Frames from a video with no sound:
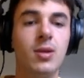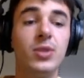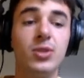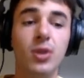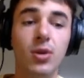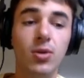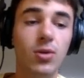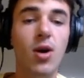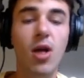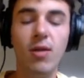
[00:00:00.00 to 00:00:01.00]
So
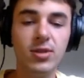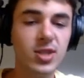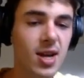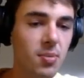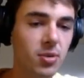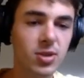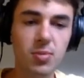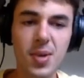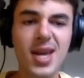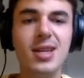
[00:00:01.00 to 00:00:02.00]
all of our samples, our
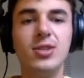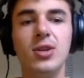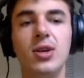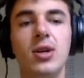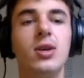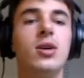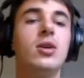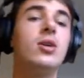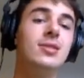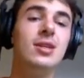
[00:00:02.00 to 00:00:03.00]
bass,
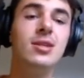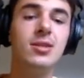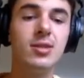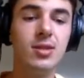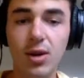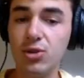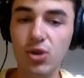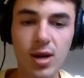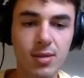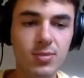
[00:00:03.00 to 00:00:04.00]
our synths, our
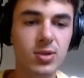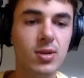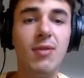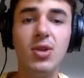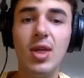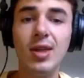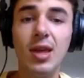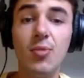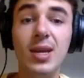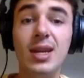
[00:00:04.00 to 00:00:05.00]
drums, everything
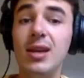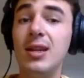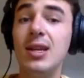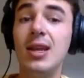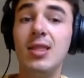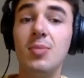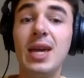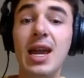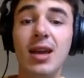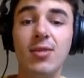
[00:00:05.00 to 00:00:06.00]
that we needed in the
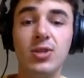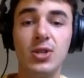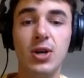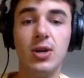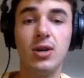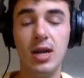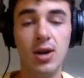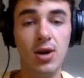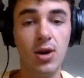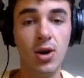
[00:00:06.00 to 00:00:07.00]
beginning of our song and
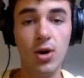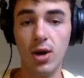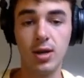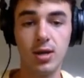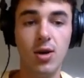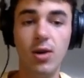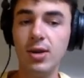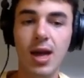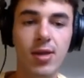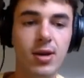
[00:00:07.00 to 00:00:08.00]
our hook all
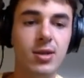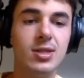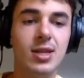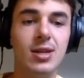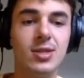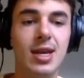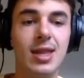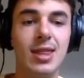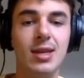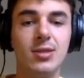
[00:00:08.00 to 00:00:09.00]
together sounds like
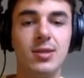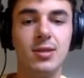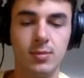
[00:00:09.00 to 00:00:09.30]
this.